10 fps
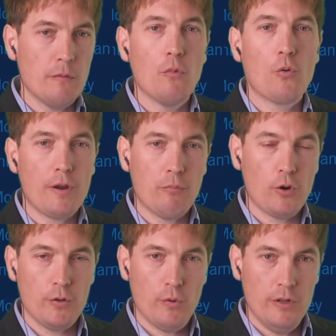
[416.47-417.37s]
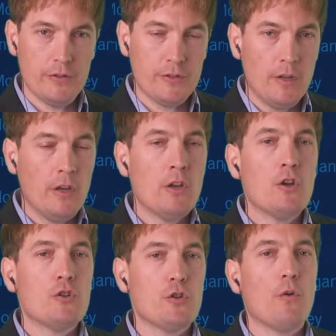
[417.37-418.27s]
the more important ones.
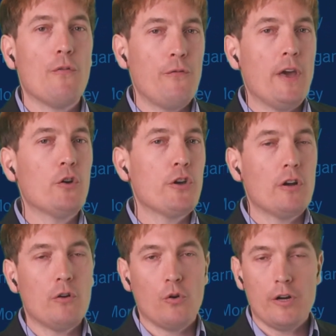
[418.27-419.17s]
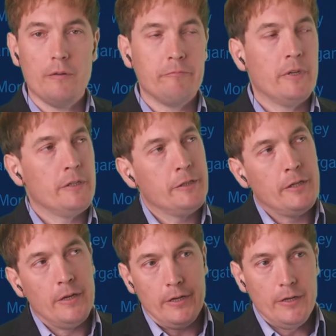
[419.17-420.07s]
So a failure or
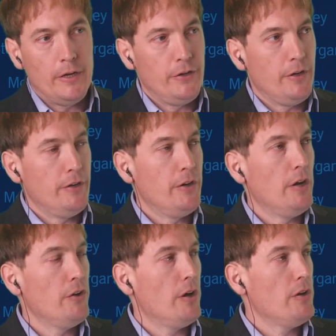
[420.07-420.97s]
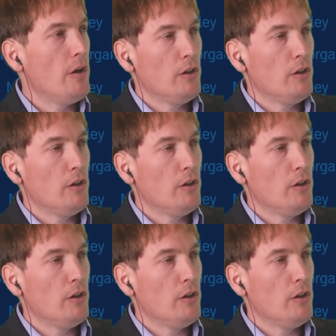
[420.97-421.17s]
a, a, a, a